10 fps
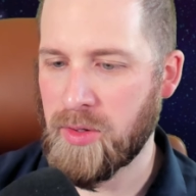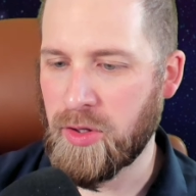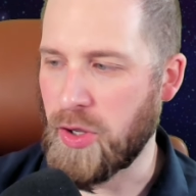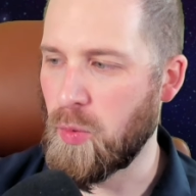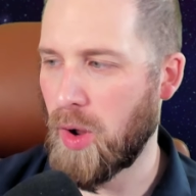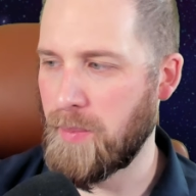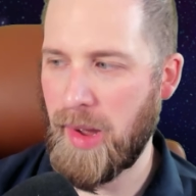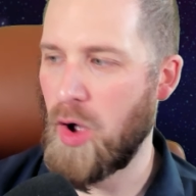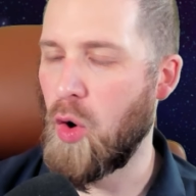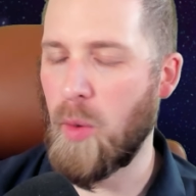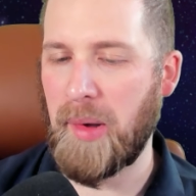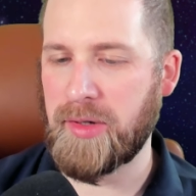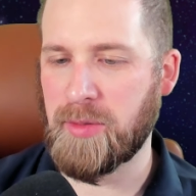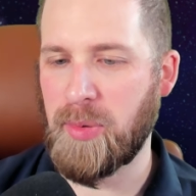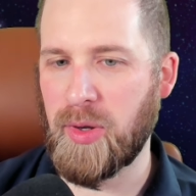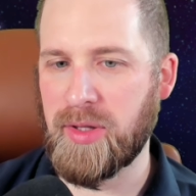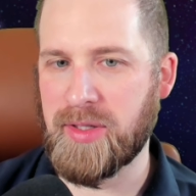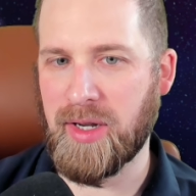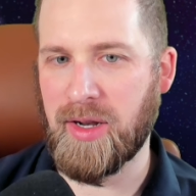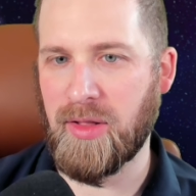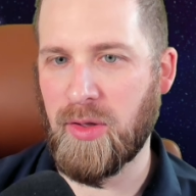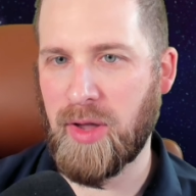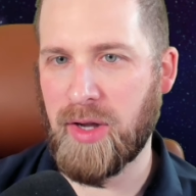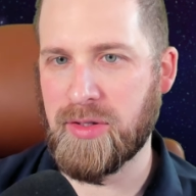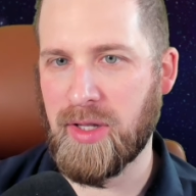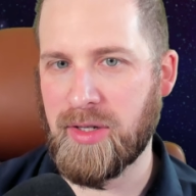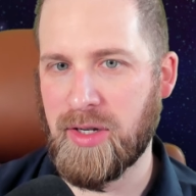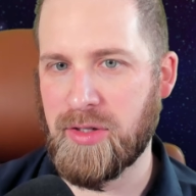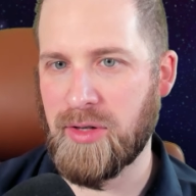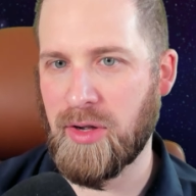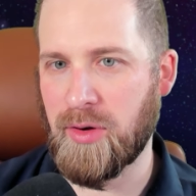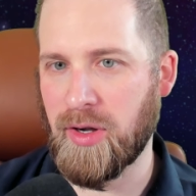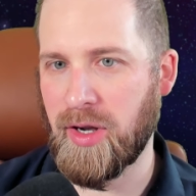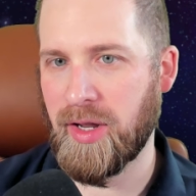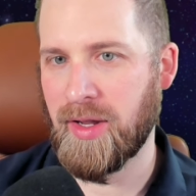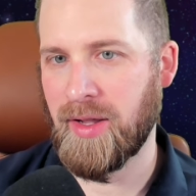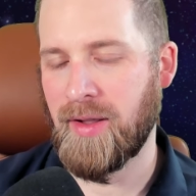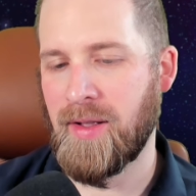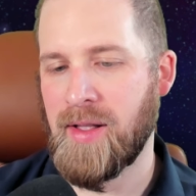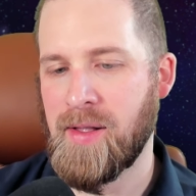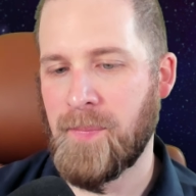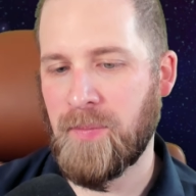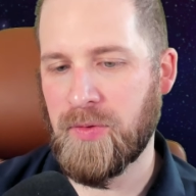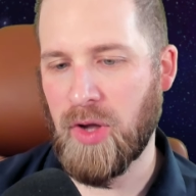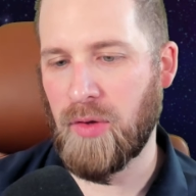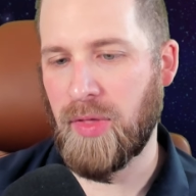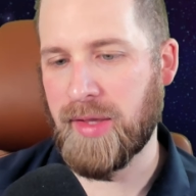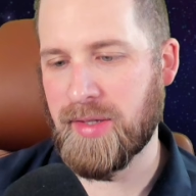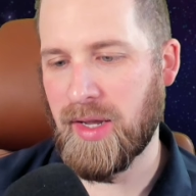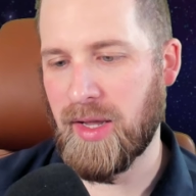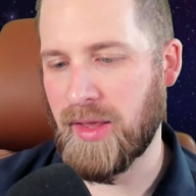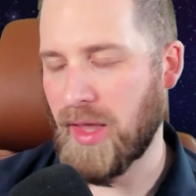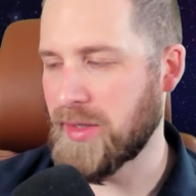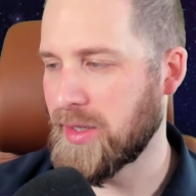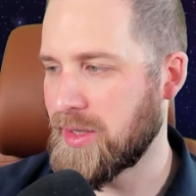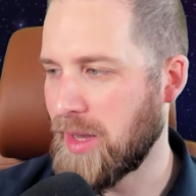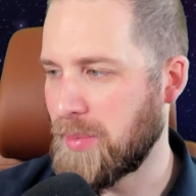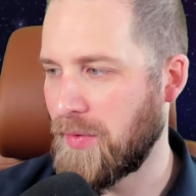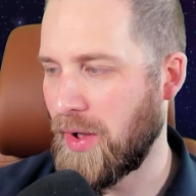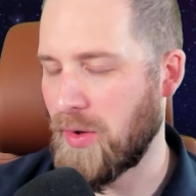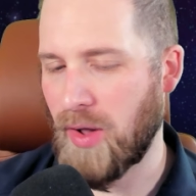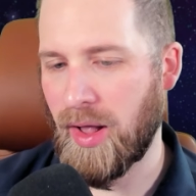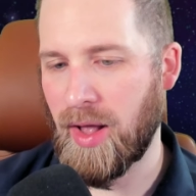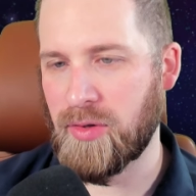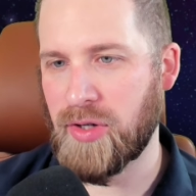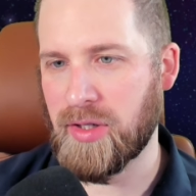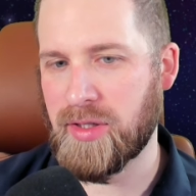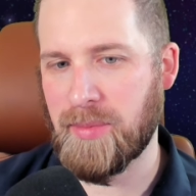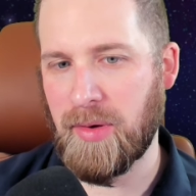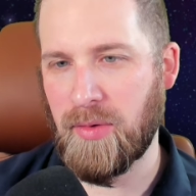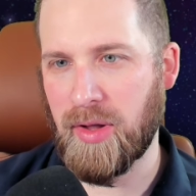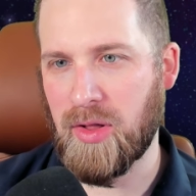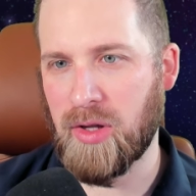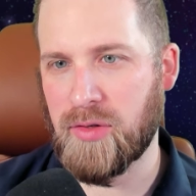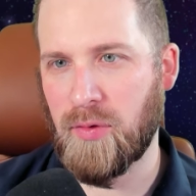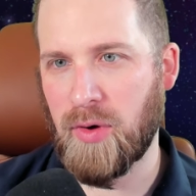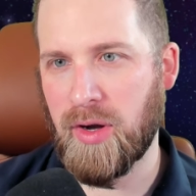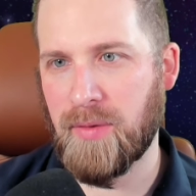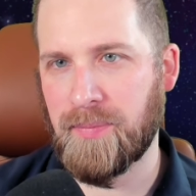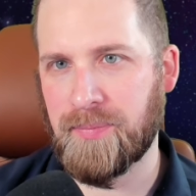You won by a whole bunch of points at a location that did you no good. So that's an example of how Jugs can be really clutch for you.